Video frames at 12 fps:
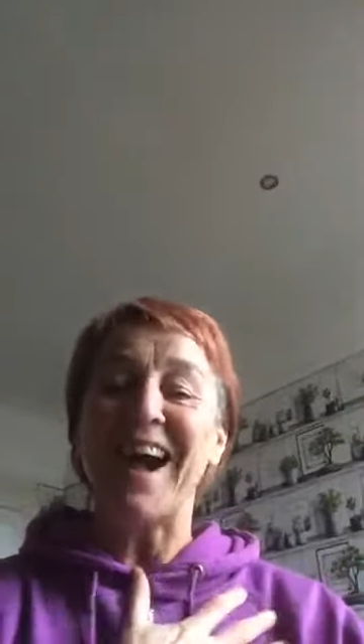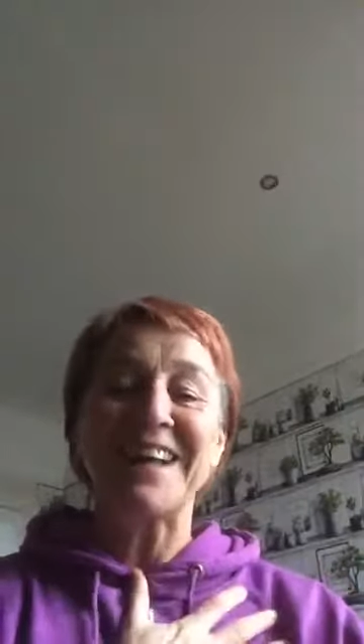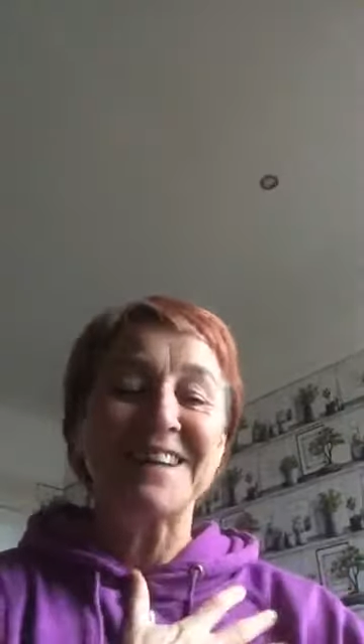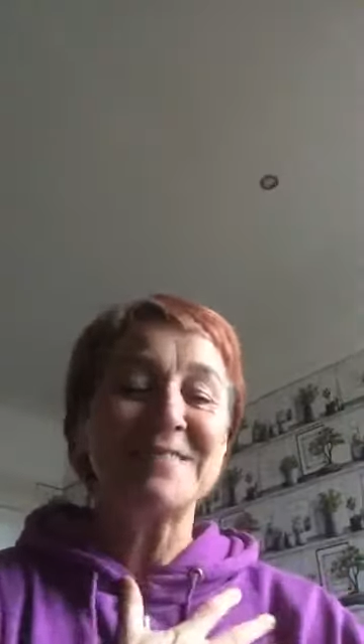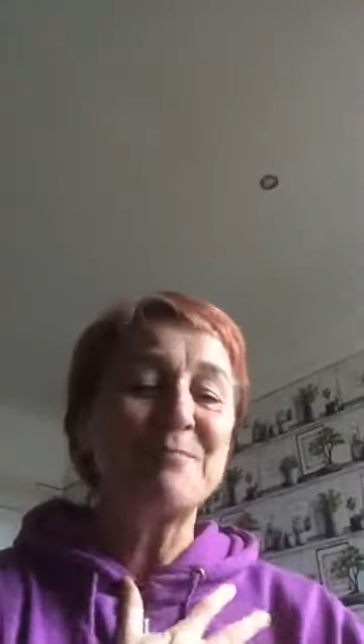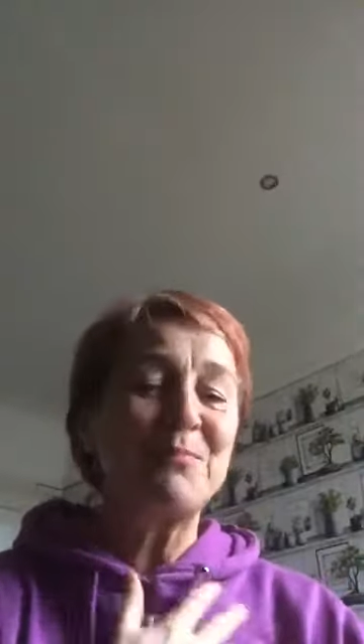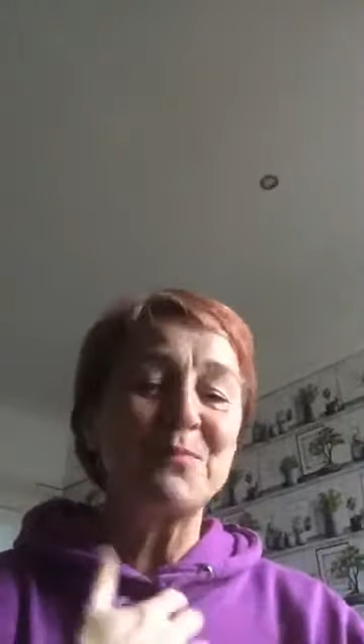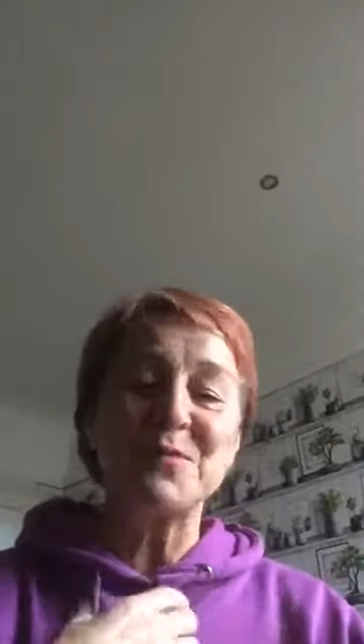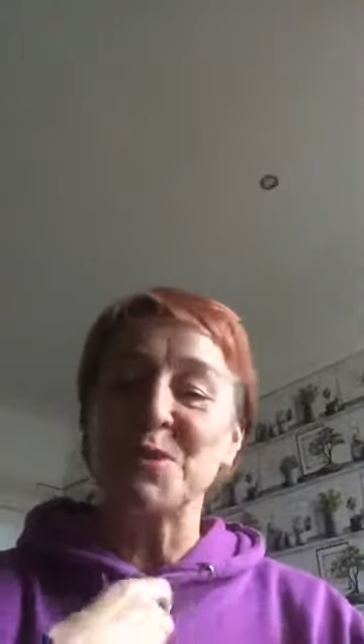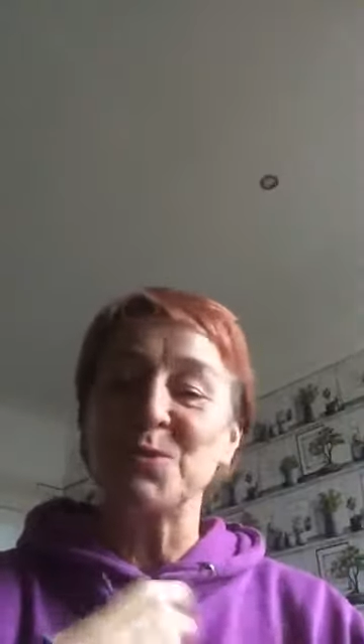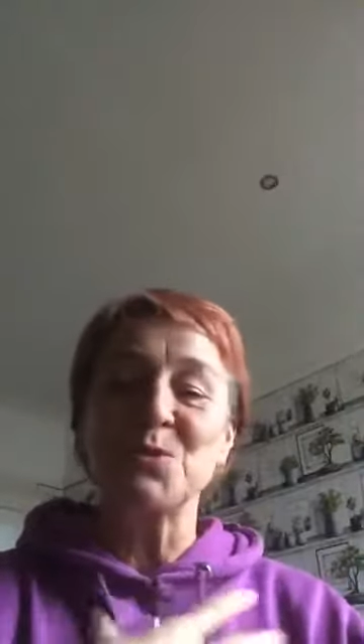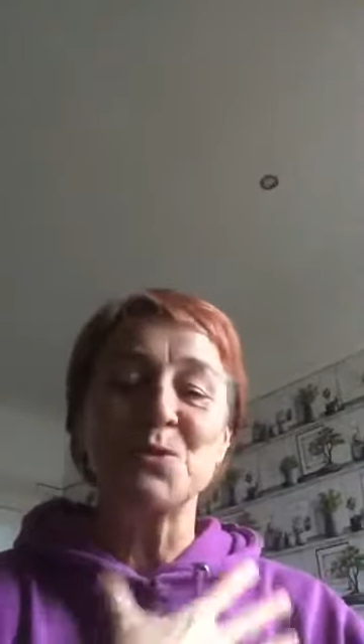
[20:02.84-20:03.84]
I can,
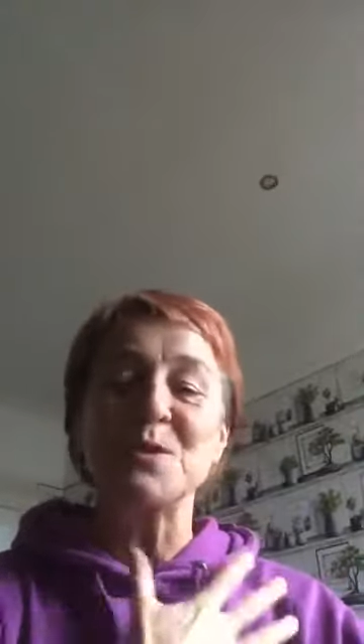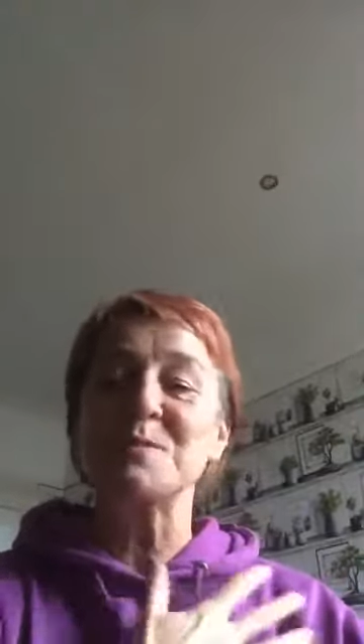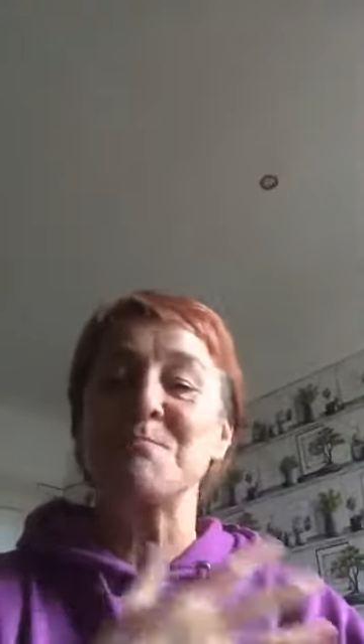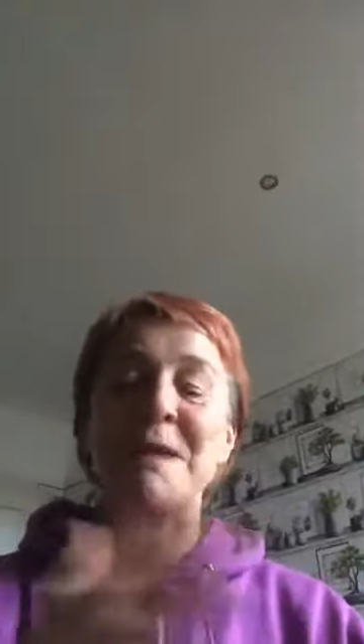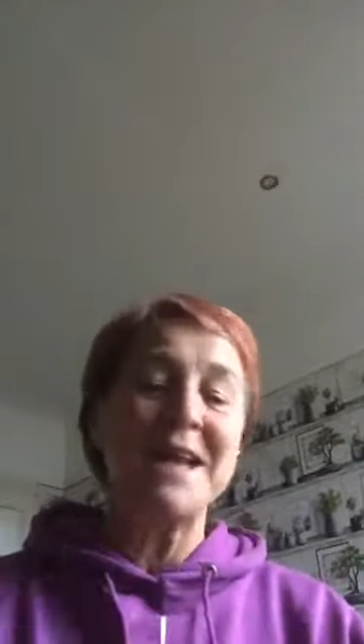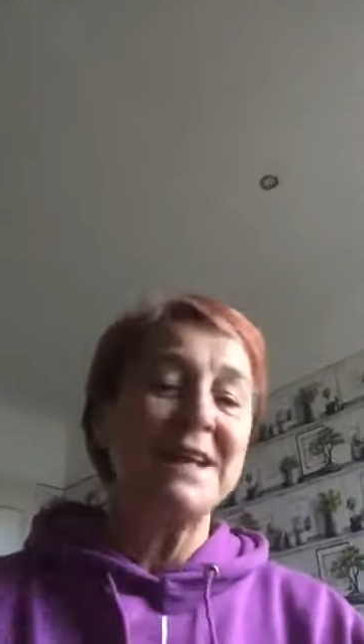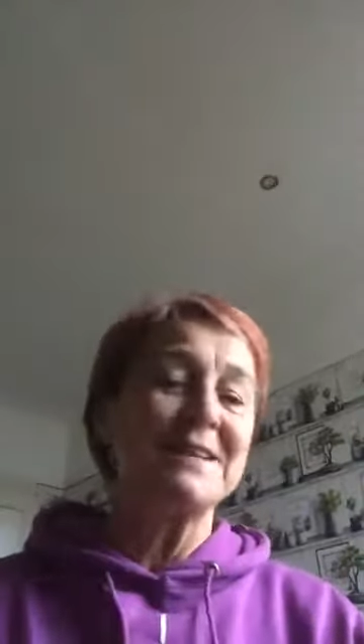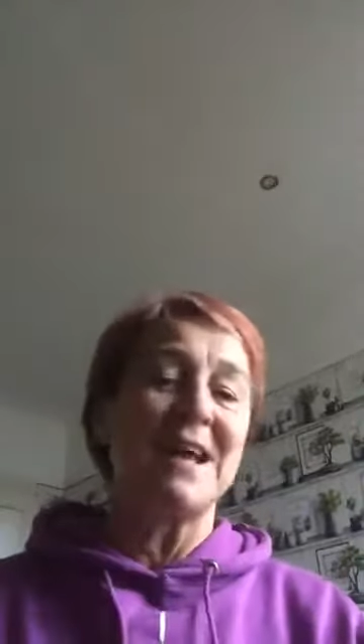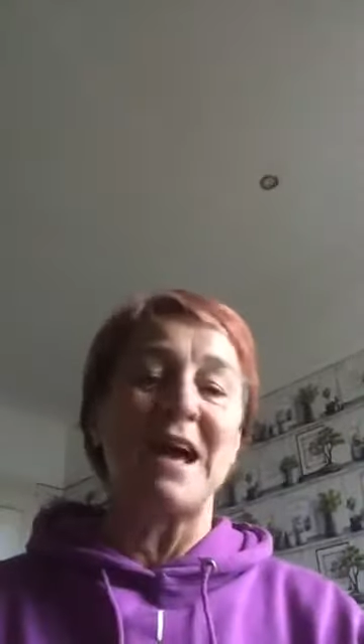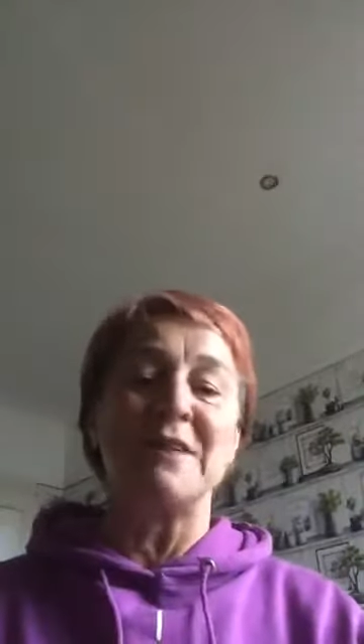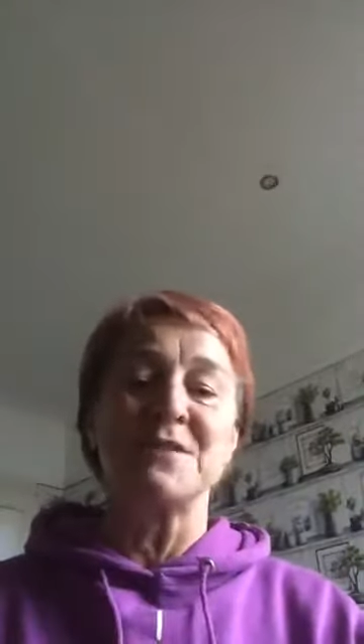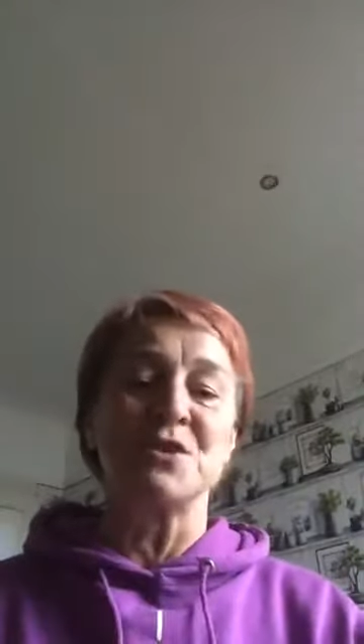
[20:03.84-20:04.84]
do as many
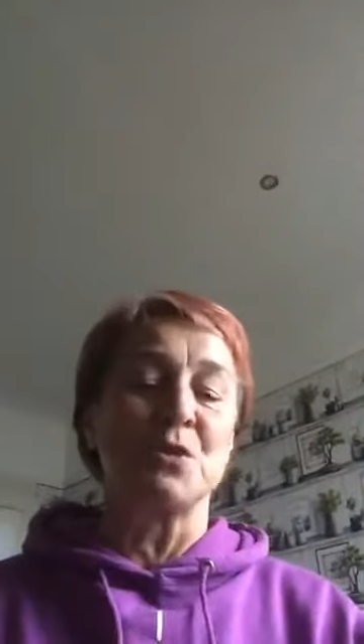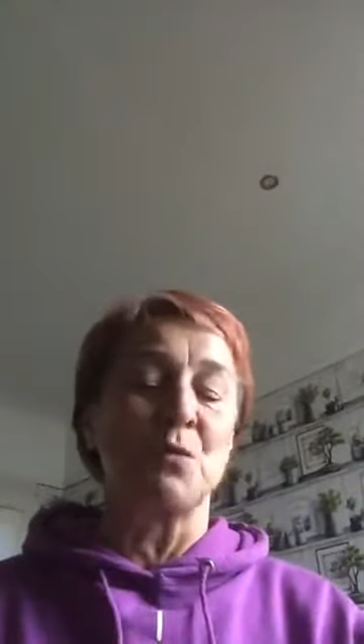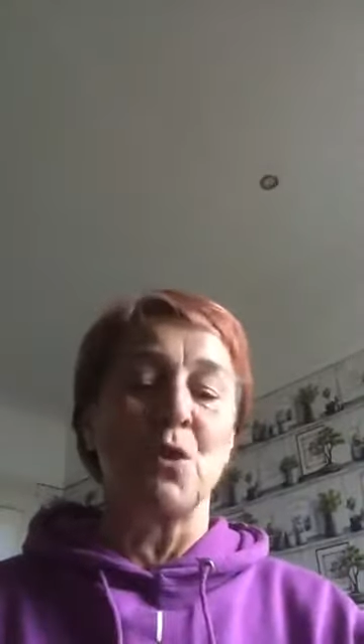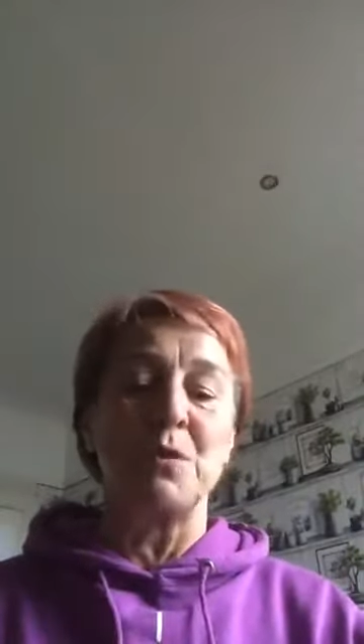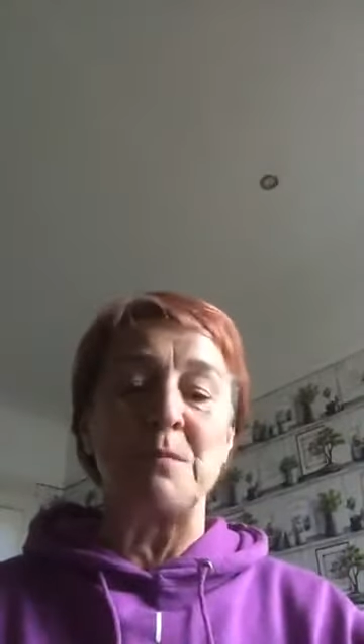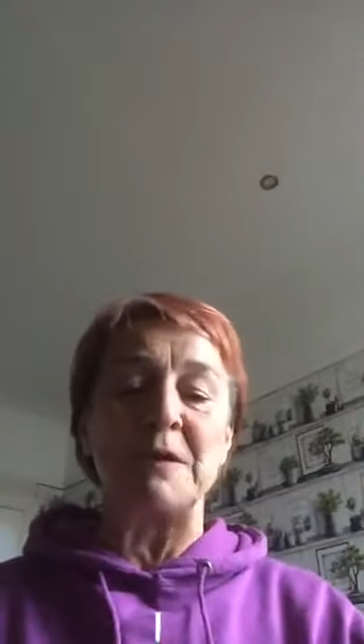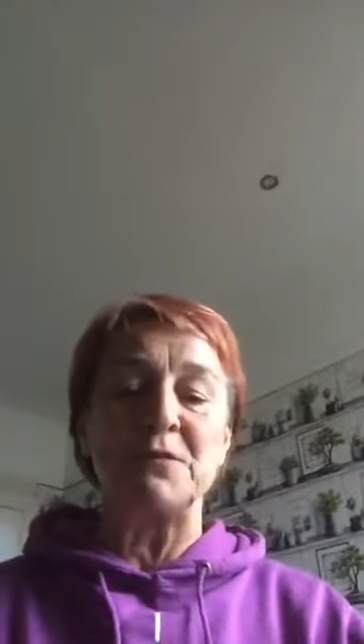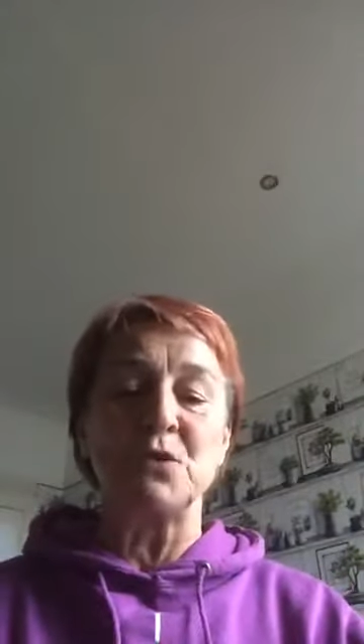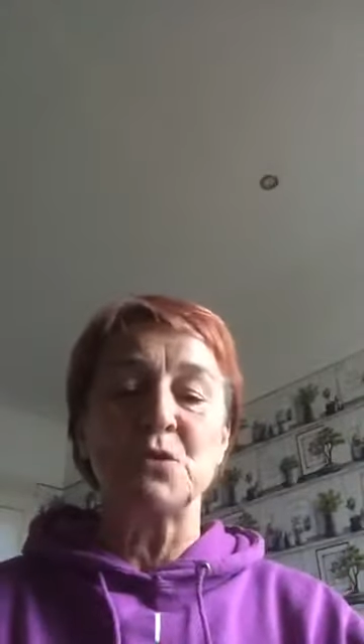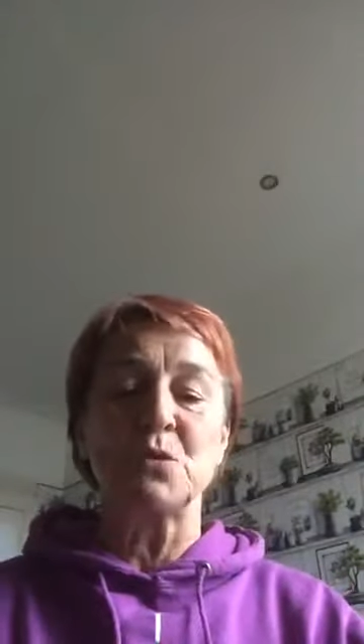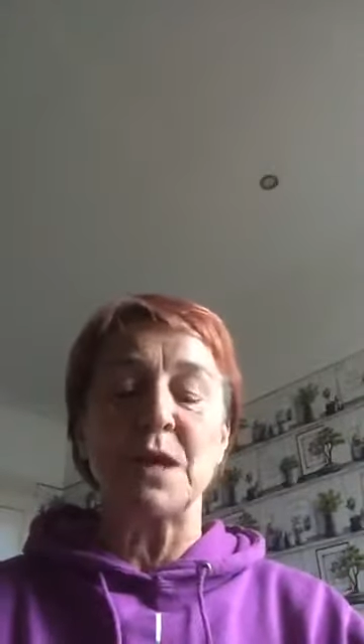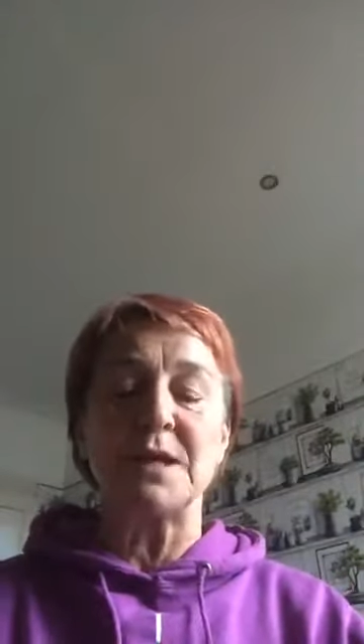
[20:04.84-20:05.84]
lives as you want, but if
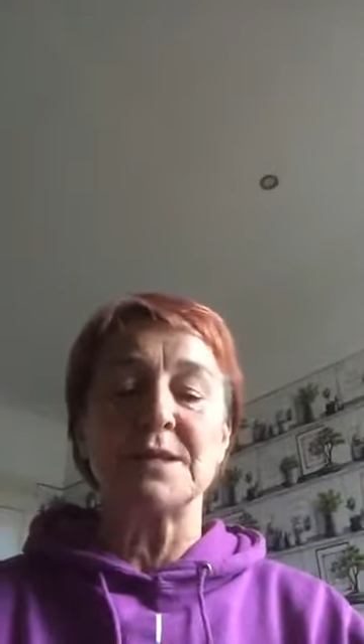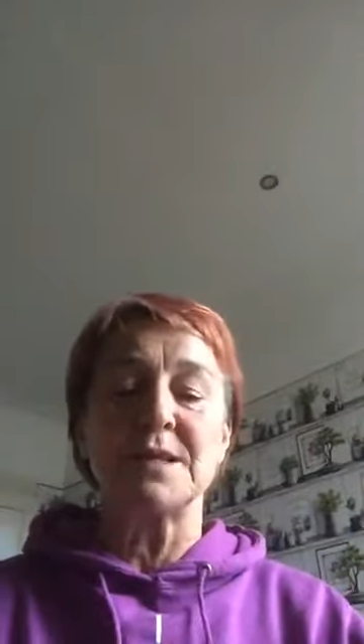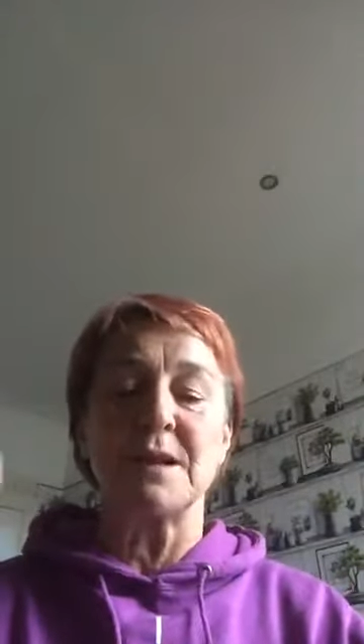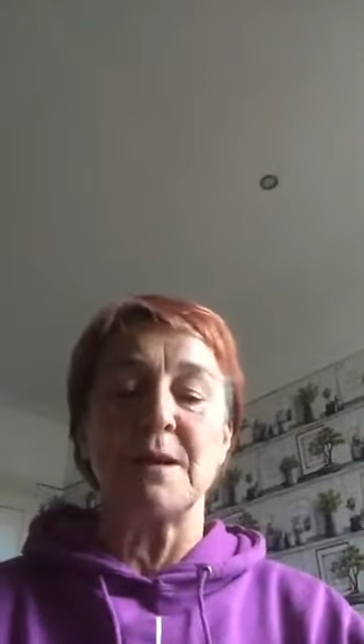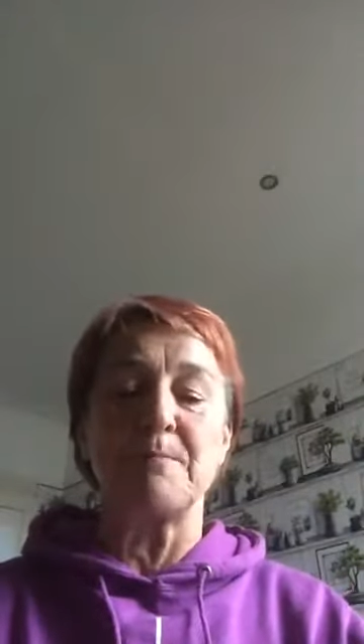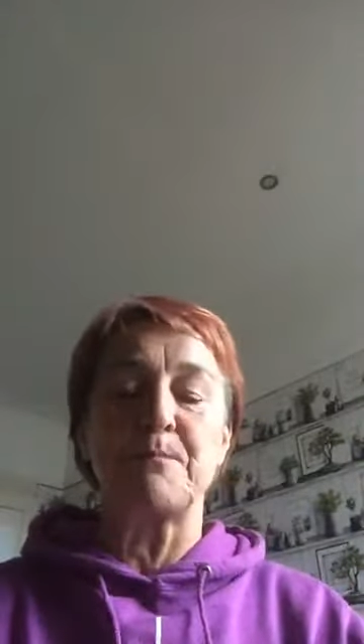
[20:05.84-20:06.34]
you don't